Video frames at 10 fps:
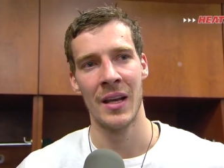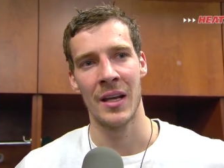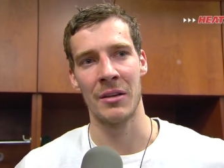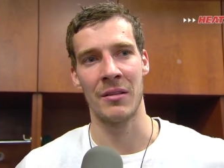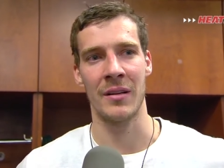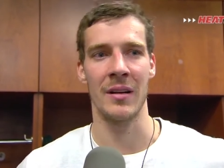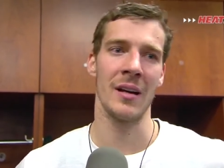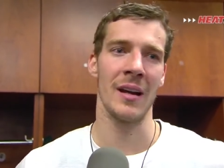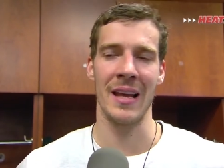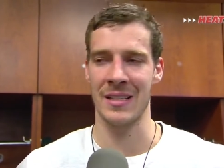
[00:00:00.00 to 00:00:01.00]
even
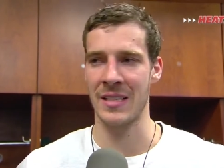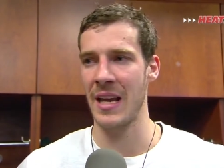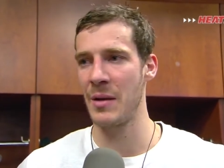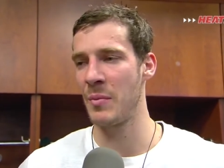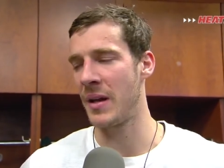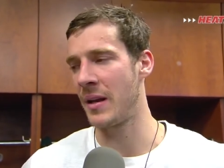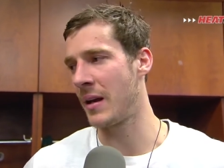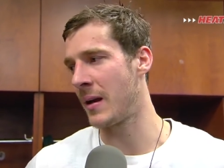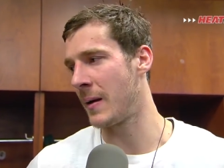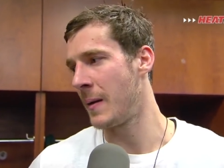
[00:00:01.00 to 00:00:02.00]
uh, last game, and
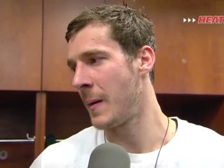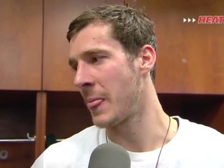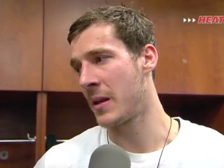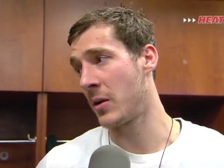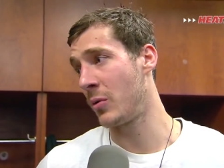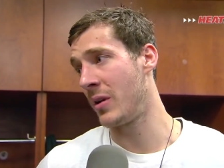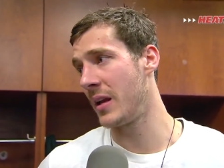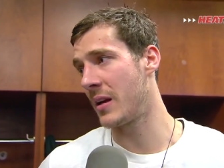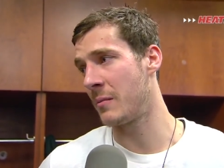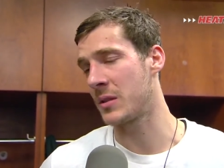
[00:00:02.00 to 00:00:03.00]
uh, you know we
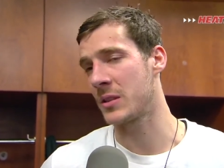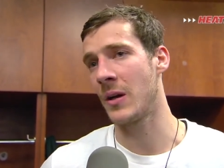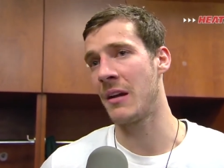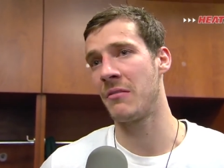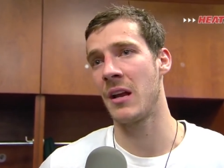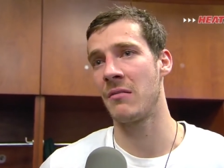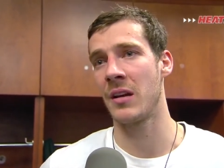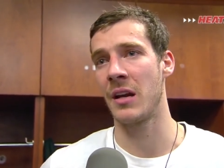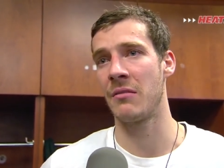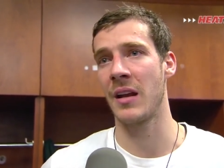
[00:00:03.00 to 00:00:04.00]
need him. So every
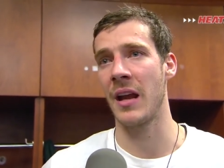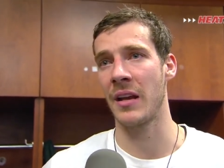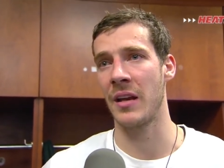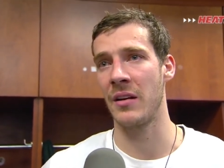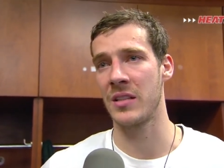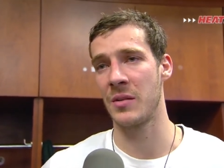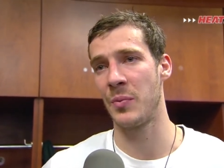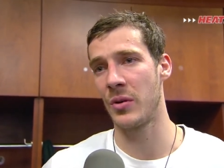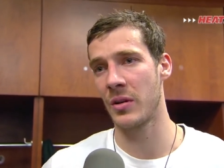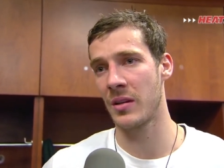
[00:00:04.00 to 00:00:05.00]
every every guy here is
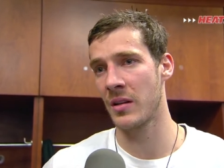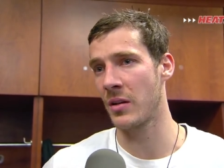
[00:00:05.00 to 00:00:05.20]
important.